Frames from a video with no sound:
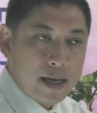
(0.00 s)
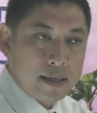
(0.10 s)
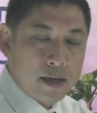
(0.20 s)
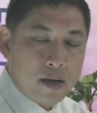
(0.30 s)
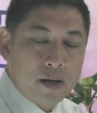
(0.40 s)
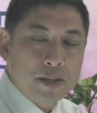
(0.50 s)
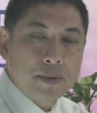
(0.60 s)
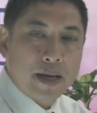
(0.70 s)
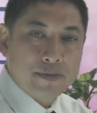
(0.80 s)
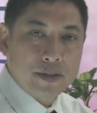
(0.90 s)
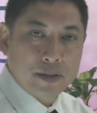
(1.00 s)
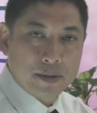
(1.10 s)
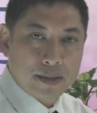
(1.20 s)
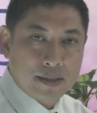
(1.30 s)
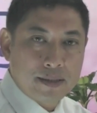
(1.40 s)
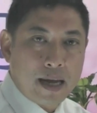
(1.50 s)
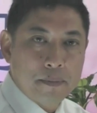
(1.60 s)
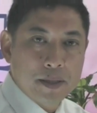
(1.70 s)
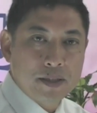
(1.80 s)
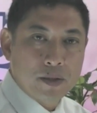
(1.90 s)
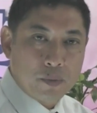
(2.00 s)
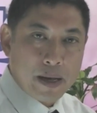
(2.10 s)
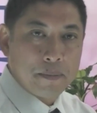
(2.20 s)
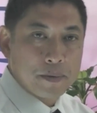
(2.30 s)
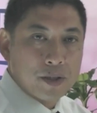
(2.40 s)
all you would have to do is establish the WEP